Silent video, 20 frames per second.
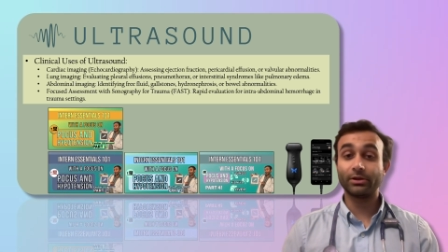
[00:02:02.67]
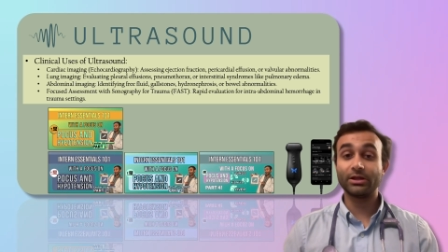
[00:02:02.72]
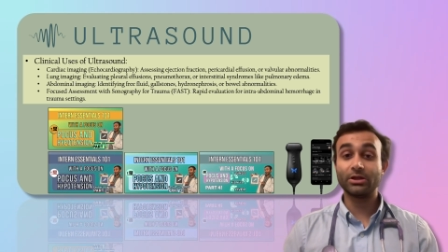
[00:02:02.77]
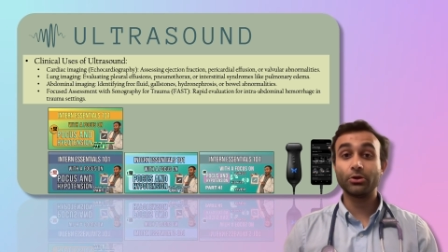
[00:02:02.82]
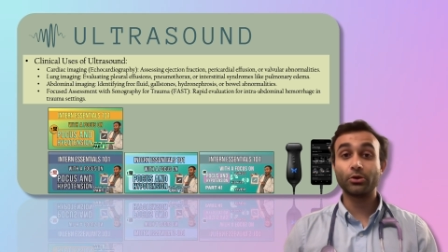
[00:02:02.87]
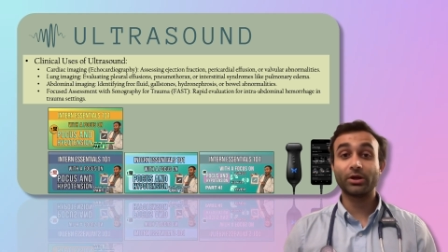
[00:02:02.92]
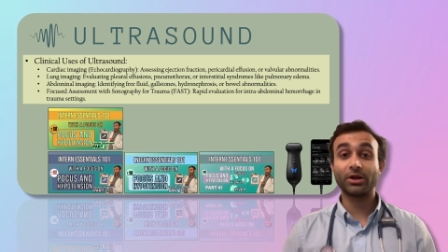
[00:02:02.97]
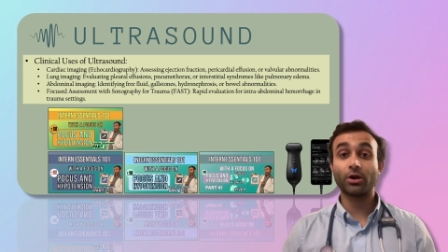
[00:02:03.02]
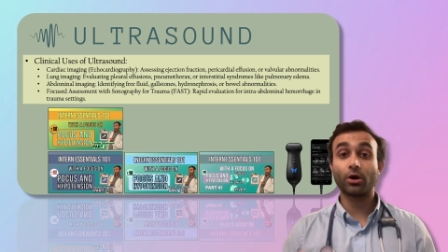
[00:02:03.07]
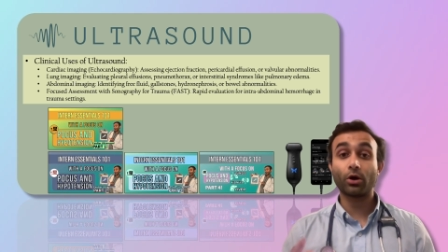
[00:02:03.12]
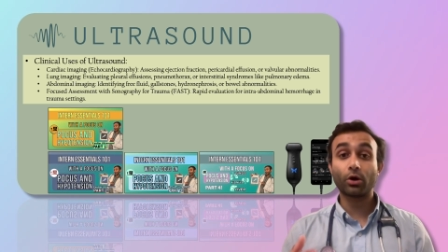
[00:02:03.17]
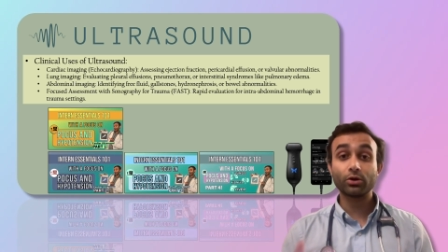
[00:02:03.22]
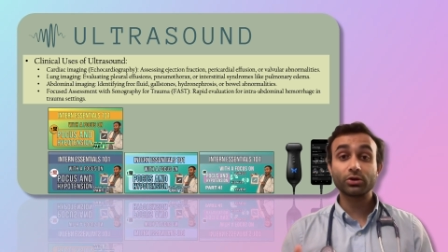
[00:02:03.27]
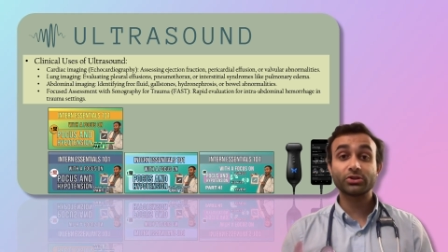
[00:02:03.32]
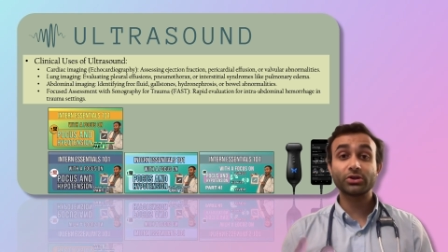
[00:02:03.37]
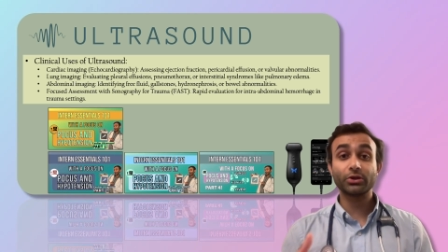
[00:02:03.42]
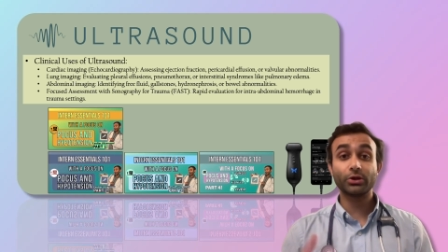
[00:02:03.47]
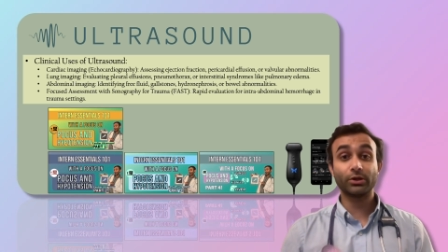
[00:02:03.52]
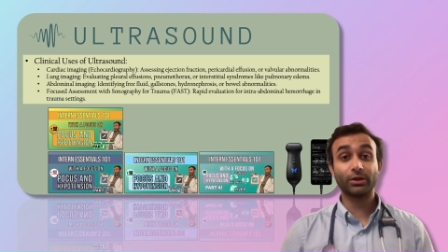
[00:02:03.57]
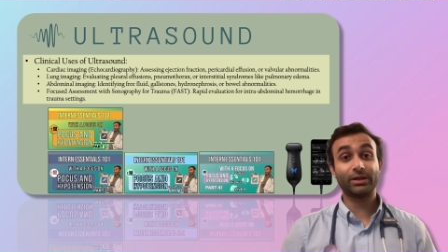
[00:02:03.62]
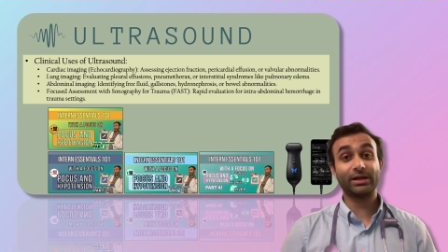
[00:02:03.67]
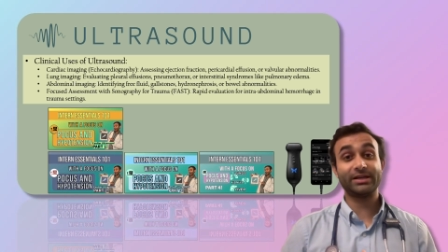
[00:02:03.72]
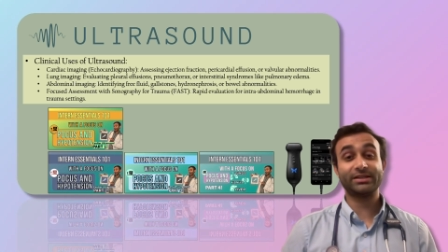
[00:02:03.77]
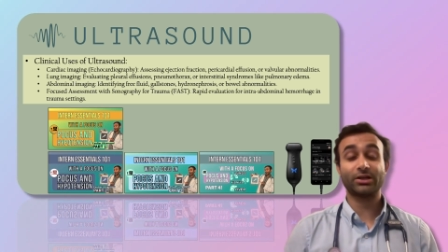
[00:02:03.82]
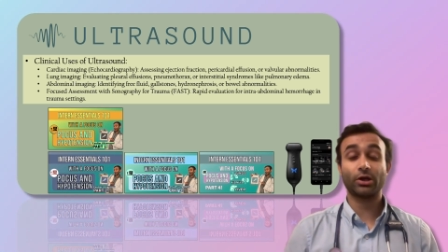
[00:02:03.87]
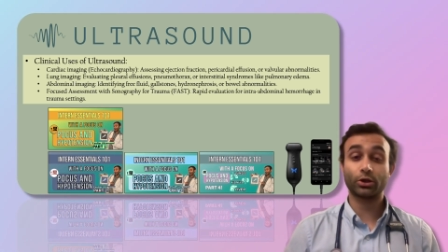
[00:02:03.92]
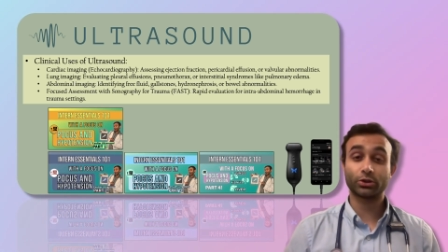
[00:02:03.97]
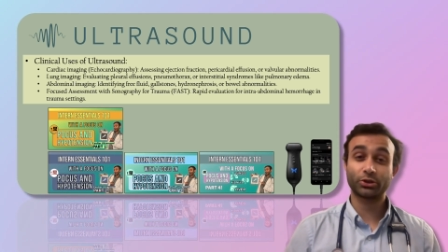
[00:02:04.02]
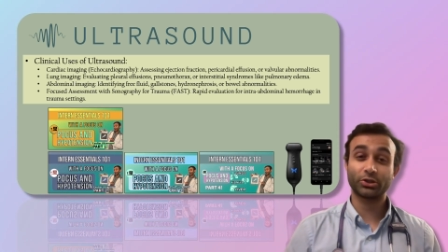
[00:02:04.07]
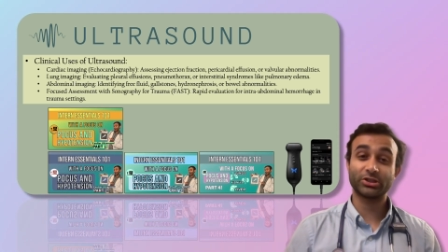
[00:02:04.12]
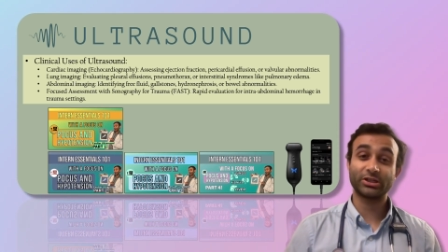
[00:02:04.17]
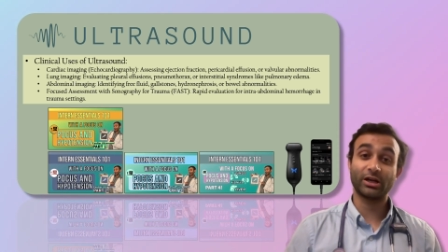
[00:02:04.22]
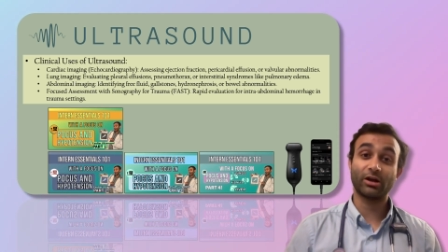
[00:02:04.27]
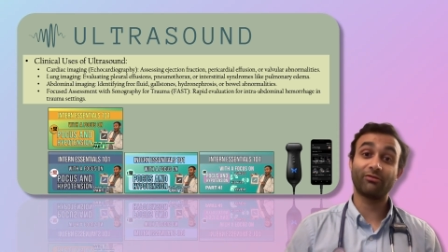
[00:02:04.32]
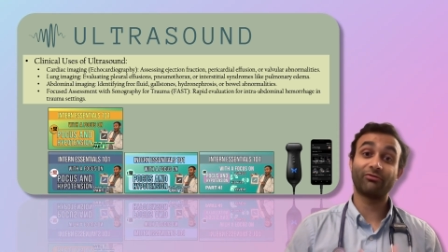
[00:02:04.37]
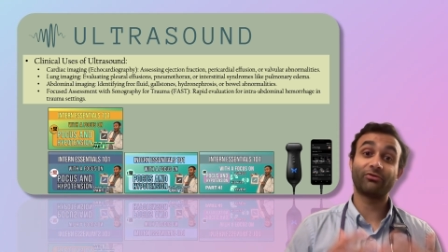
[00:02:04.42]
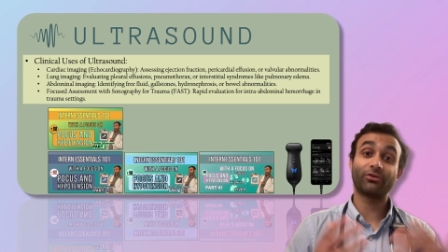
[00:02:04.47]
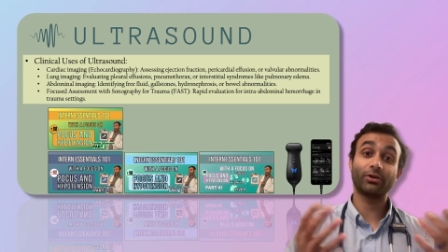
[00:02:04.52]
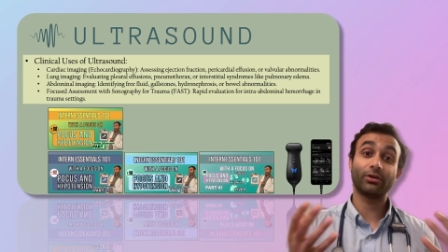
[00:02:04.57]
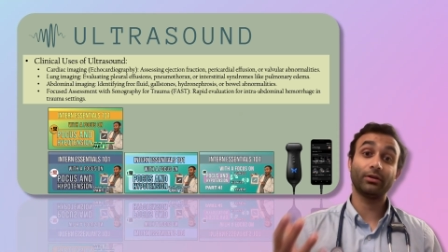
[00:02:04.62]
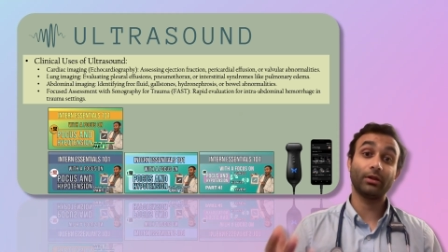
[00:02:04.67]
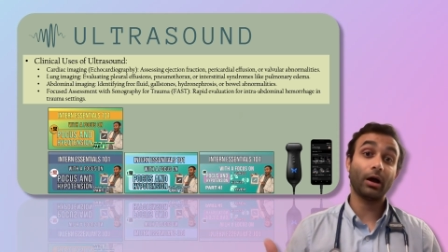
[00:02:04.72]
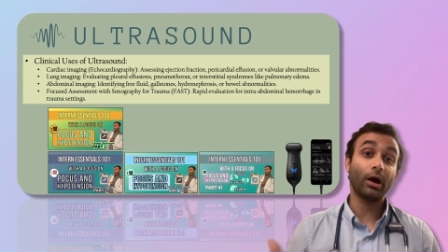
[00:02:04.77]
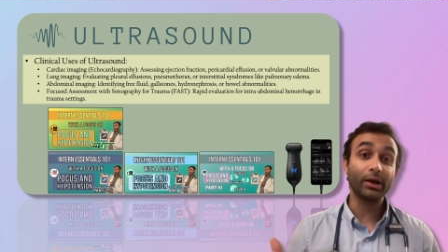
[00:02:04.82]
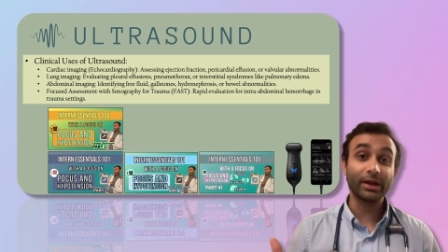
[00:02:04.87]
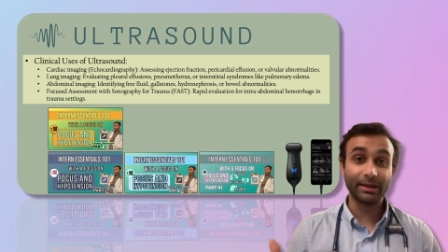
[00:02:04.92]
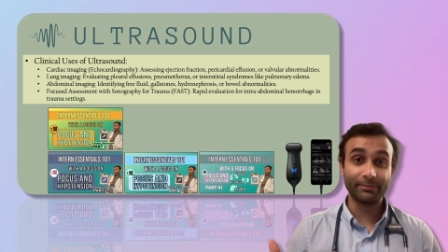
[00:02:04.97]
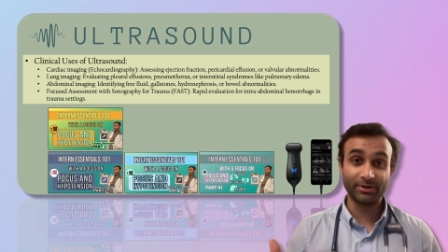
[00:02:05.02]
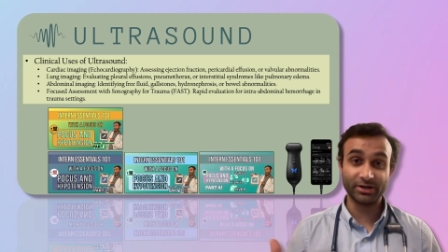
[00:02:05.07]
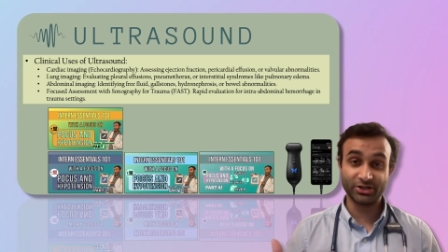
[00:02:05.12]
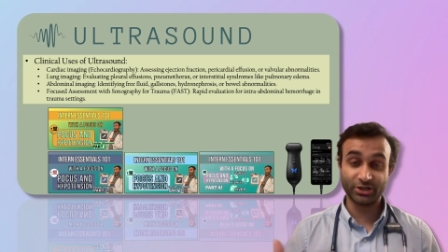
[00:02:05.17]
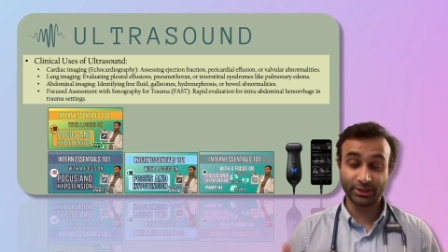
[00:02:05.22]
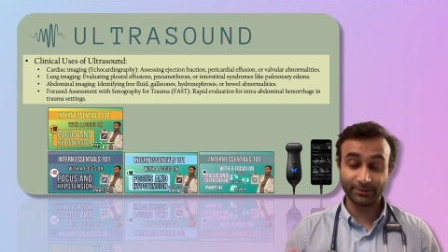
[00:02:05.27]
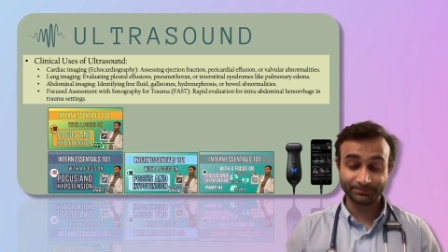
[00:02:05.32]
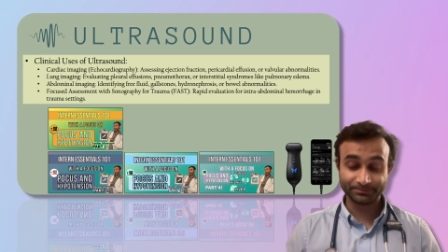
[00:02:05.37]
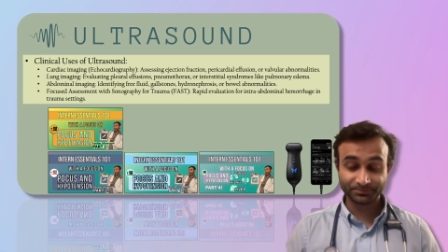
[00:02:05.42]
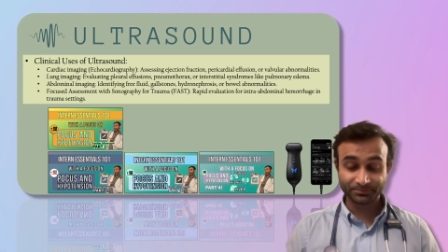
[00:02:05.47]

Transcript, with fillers: you can also utilize ultrasound for lung imaging.